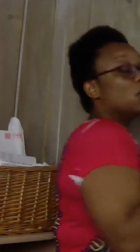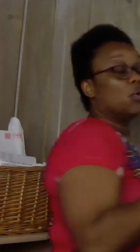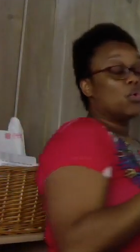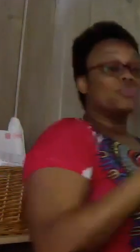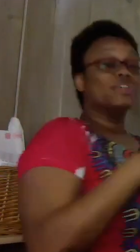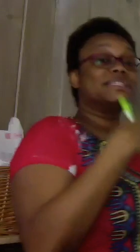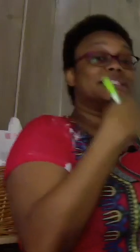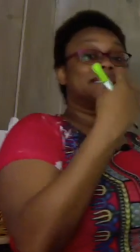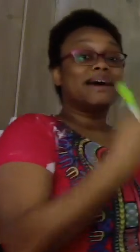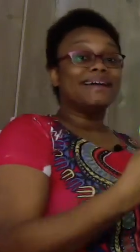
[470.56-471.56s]
or the
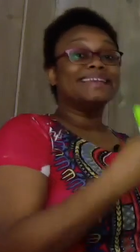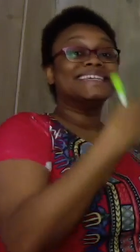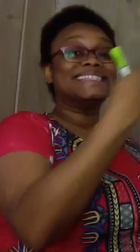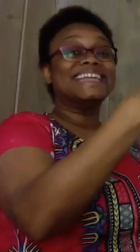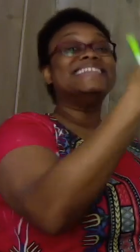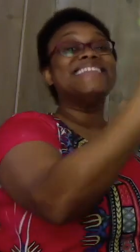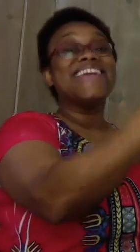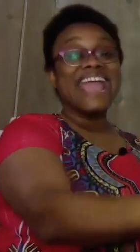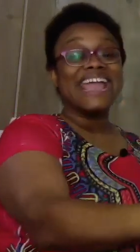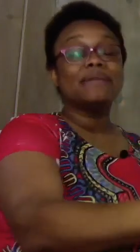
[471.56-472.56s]
sun is the
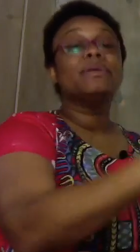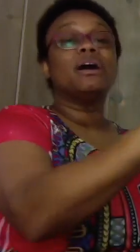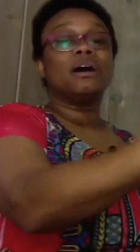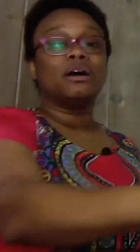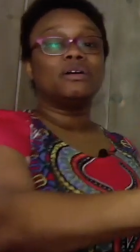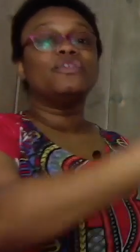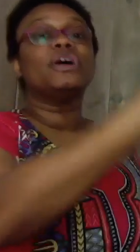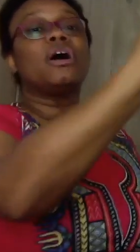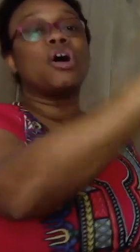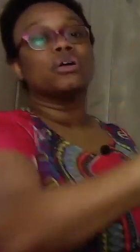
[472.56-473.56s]
name of
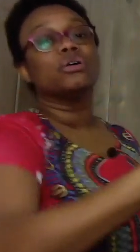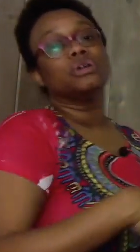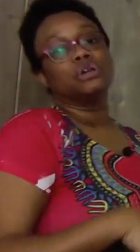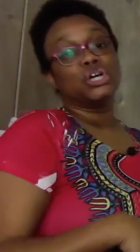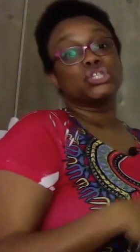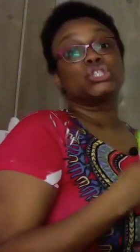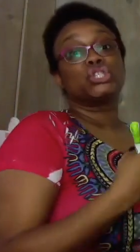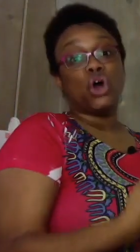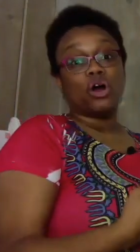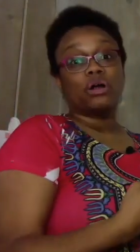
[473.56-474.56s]
a
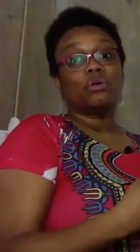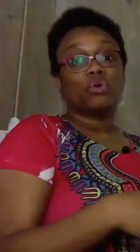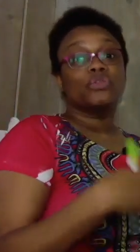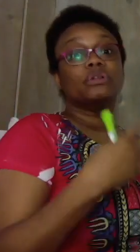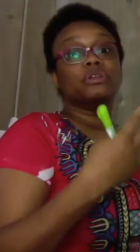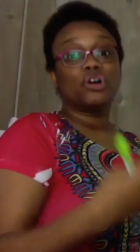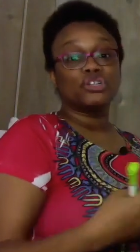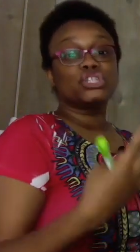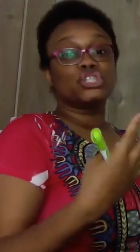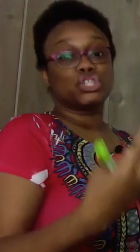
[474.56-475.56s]
star or the
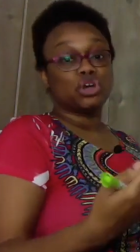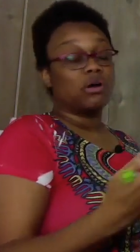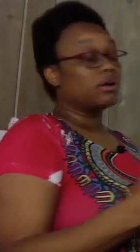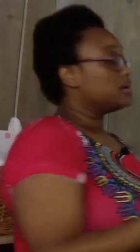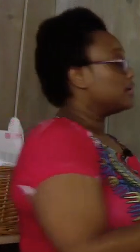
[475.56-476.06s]
largest star,